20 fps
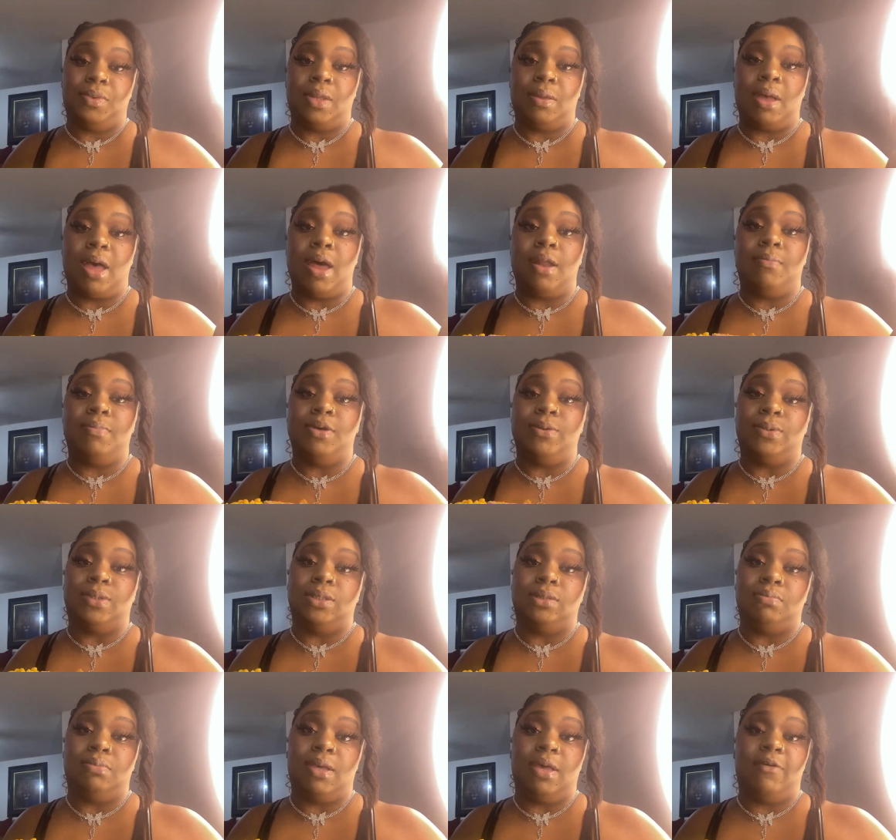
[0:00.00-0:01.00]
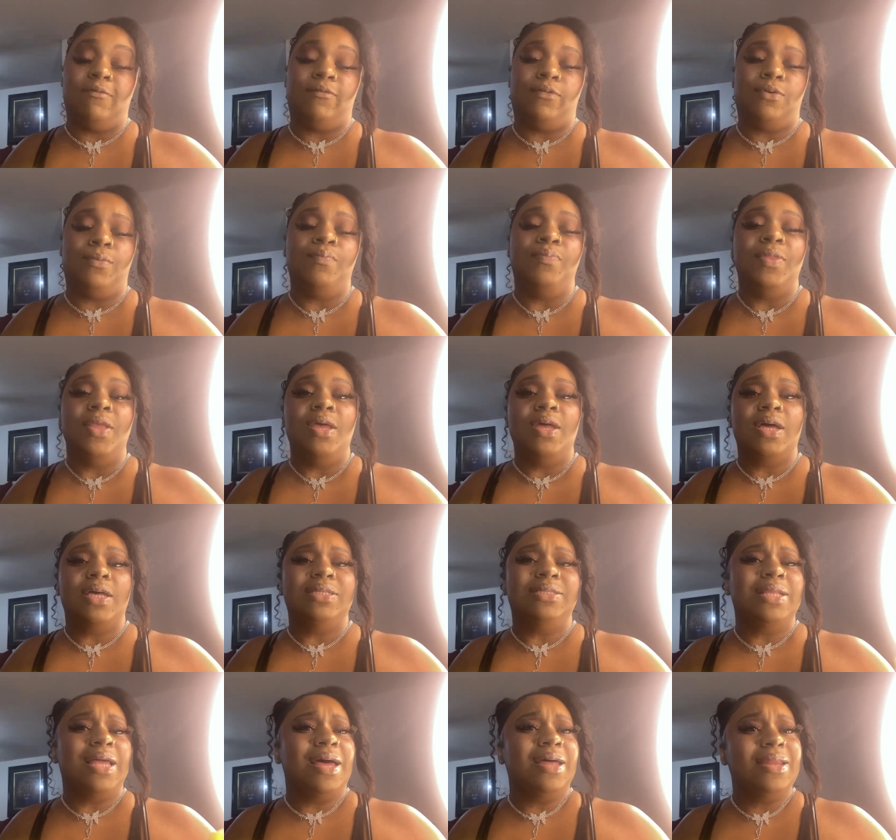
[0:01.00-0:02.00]
how to be respectful.
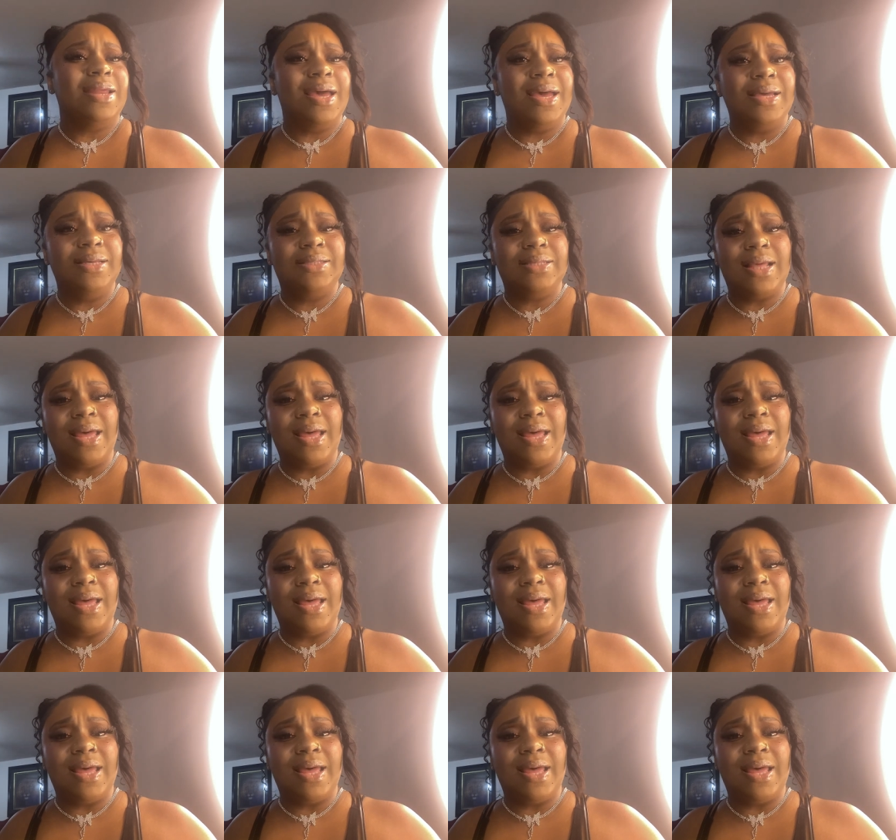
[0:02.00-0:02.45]
Because nowadays,